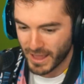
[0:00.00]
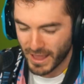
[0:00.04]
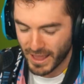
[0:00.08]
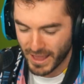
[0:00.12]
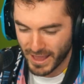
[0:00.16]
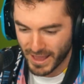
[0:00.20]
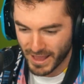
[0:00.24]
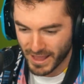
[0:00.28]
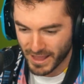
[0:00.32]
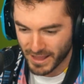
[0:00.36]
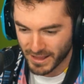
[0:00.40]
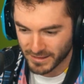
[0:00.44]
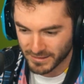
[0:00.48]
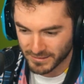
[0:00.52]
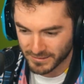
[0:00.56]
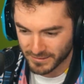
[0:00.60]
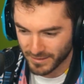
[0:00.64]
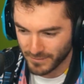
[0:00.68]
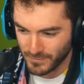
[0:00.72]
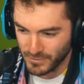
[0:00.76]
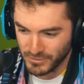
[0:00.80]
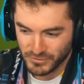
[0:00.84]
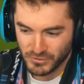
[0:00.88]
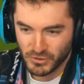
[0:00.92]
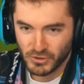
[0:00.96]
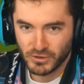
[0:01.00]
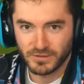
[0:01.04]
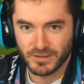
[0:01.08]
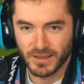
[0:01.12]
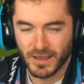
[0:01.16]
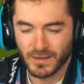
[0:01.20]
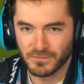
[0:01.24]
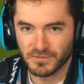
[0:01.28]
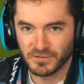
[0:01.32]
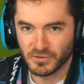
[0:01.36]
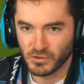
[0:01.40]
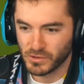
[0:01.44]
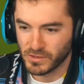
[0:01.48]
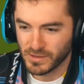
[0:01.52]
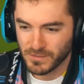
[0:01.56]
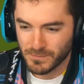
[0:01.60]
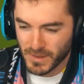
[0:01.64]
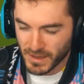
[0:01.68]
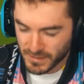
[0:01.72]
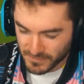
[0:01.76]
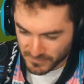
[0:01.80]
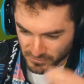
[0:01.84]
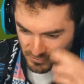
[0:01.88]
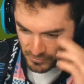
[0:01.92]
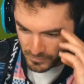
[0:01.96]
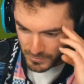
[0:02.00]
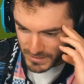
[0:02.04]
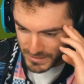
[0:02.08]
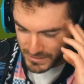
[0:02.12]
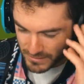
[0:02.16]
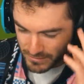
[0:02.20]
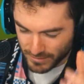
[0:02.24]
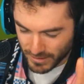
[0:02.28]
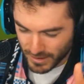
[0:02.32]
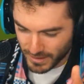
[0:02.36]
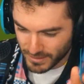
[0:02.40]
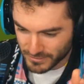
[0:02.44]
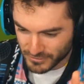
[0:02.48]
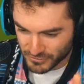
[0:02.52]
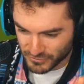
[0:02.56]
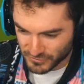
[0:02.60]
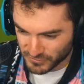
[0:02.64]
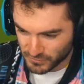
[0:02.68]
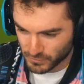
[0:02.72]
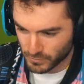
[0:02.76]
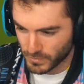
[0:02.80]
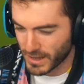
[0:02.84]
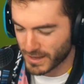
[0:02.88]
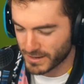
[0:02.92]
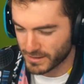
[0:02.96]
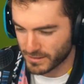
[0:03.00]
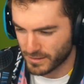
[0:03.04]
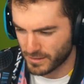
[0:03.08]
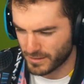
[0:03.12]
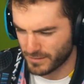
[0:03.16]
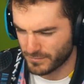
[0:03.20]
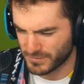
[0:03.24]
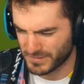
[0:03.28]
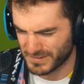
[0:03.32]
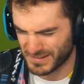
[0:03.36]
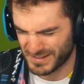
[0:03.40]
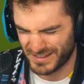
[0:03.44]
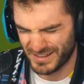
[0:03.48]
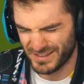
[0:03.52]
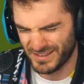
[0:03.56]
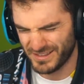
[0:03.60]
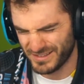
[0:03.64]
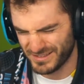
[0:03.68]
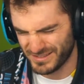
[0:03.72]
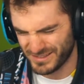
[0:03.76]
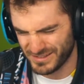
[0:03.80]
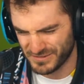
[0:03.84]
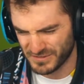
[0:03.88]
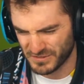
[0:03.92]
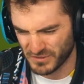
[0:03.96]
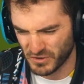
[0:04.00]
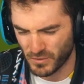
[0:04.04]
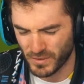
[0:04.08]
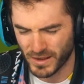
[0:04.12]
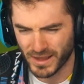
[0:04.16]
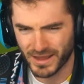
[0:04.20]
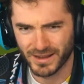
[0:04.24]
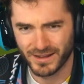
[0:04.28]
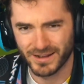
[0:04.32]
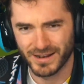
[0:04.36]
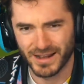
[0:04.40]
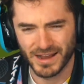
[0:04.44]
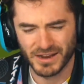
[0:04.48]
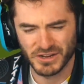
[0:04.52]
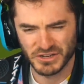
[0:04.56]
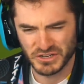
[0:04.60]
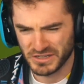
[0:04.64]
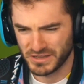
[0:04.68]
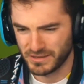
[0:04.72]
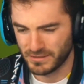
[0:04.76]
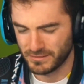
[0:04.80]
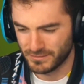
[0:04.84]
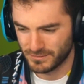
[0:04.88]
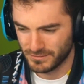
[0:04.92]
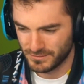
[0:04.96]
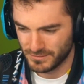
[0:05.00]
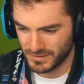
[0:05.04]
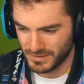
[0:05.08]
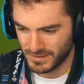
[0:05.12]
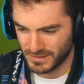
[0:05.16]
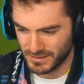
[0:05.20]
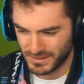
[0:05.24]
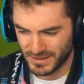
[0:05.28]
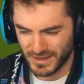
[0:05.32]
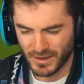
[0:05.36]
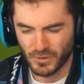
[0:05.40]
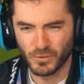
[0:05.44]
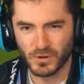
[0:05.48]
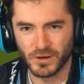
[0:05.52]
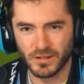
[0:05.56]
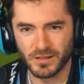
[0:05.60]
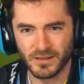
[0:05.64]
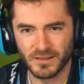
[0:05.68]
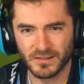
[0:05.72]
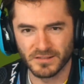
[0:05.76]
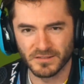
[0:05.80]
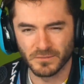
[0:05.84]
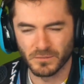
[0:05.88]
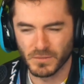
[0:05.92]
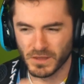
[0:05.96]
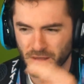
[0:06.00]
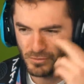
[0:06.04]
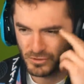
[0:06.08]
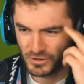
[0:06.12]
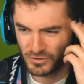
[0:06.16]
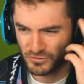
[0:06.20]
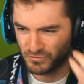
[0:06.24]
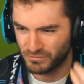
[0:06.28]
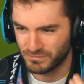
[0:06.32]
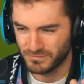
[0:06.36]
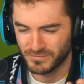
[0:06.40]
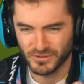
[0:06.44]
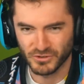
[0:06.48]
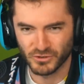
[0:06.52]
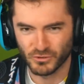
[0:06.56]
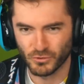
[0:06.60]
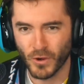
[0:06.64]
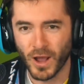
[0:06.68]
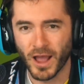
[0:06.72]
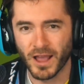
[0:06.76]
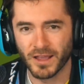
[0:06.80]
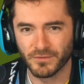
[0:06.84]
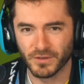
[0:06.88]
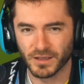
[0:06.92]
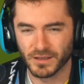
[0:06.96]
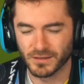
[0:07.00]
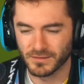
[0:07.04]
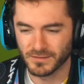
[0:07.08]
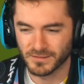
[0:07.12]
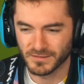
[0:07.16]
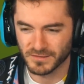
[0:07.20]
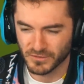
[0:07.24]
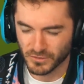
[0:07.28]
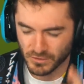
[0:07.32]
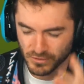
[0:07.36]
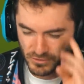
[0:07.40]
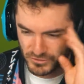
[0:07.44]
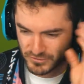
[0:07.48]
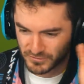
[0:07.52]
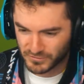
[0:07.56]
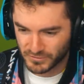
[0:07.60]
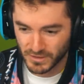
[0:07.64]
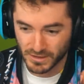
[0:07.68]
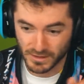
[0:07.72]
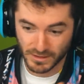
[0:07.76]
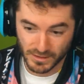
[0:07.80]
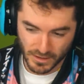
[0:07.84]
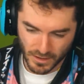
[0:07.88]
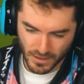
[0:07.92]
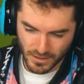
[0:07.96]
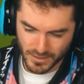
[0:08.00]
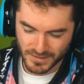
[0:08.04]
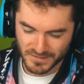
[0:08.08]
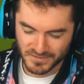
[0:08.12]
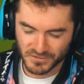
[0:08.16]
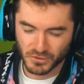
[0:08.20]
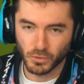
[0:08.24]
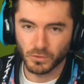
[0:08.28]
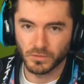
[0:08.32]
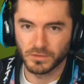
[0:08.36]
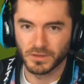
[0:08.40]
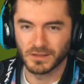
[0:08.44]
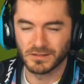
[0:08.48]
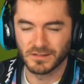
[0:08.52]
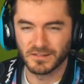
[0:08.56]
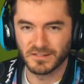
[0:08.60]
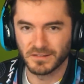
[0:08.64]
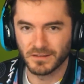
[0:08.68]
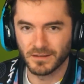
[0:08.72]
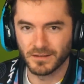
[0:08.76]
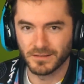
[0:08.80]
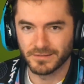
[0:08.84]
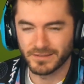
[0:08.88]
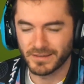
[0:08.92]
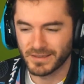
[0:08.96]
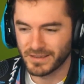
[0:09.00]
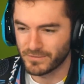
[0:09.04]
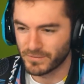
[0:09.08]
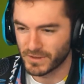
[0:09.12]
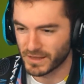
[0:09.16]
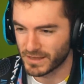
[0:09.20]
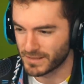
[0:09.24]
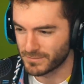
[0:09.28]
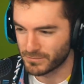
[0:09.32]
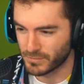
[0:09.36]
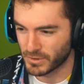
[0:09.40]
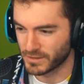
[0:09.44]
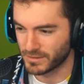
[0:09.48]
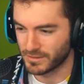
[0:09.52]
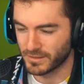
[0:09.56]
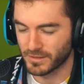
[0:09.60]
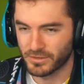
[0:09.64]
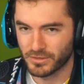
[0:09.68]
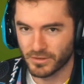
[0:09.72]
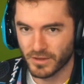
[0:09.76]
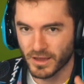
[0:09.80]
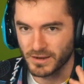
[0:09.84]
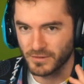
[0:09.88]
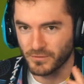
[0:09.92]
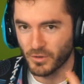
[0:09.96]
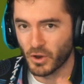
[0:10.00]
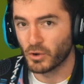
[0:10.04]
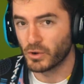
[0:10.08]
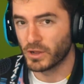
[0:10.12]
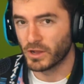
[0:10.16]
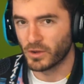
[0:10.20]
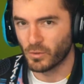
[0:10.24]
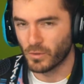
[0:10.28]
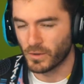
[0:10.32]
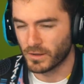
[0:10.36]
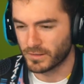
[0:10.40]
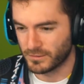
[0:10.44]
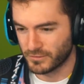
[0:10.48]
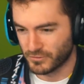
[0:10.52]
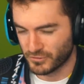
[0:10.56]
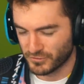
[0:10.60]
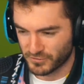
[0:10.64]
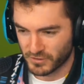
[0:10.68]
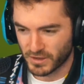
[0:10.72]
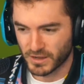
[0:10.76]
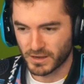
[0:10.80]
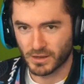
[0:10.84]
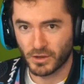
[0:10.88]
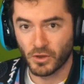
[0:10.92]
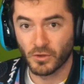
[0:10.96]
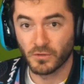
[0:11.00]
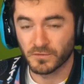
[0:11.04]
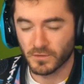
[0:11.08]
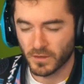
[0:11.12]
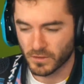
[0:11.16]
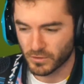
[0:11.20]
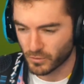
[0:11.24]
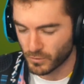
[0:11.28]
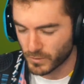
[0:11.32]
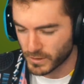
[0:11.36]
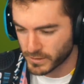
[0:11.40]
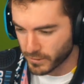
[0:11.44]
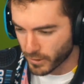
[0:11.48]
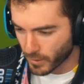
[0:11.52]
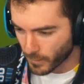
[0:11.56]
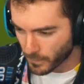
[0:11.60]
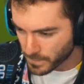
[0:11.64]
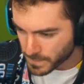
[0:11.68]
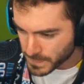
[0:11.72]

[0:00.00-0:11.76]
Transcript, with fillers: and I mean, it looked absolutely mental, but you kind of just write it off as like, hey, there's no way I could actually get one of these and be able to drive it. And it's just kind of like, oh, that's a cool thing to see on TV, but the thought of owning one just kind of goes out the window.